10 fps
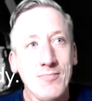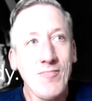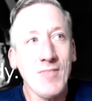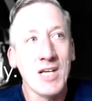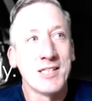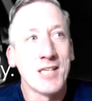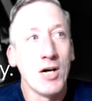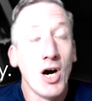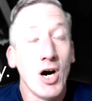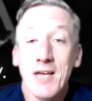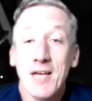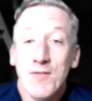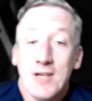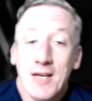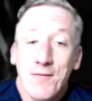So
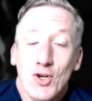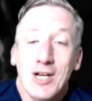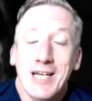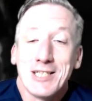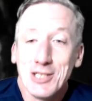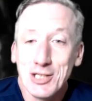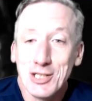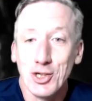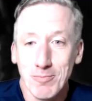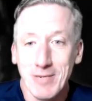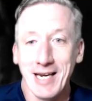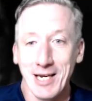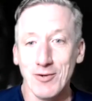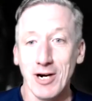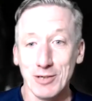if you listen to John
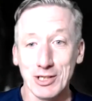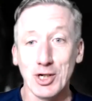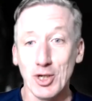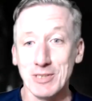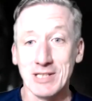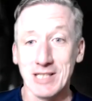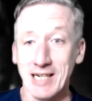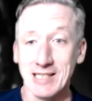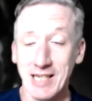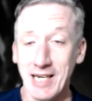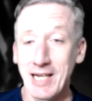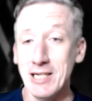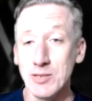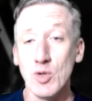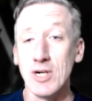McEnroe as a commentator, he
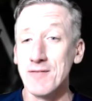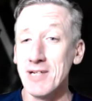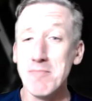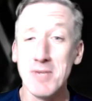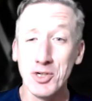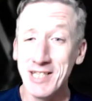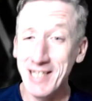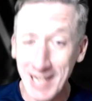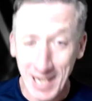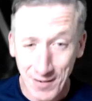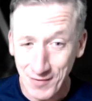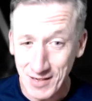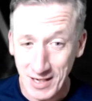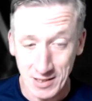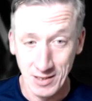is one of the most
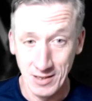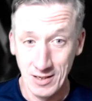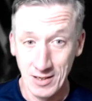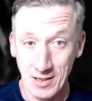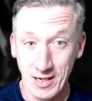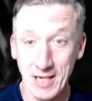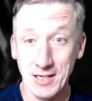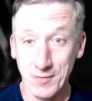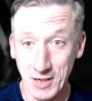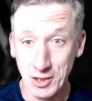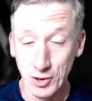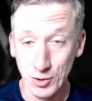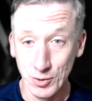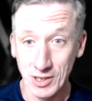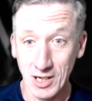gifted
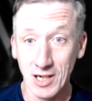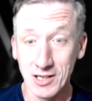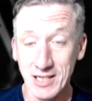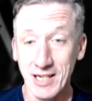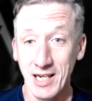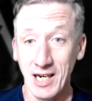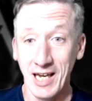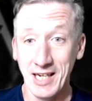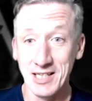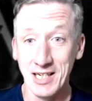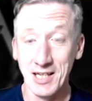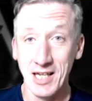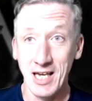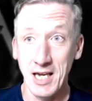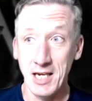individuals articulating
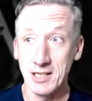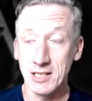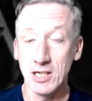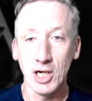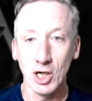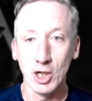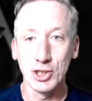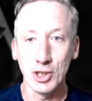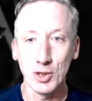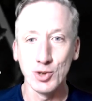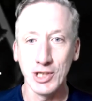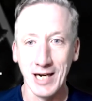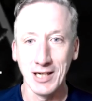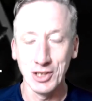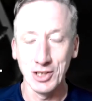the psychological
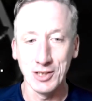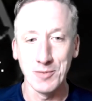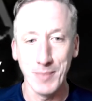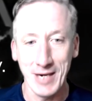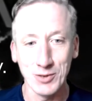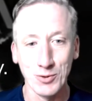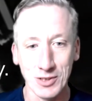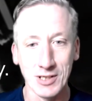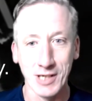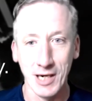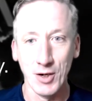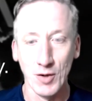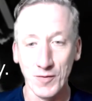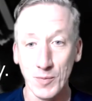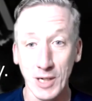challenges and battles that are going on
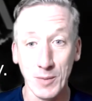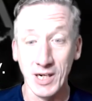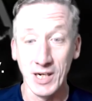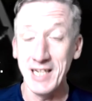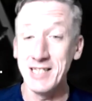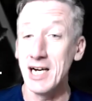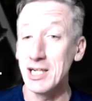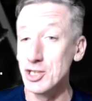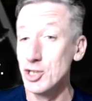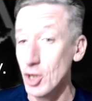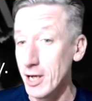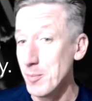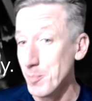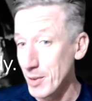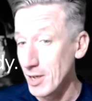for people. And he does not
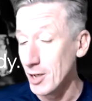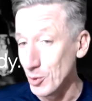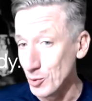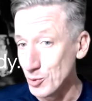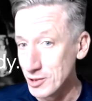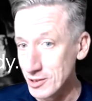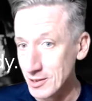impose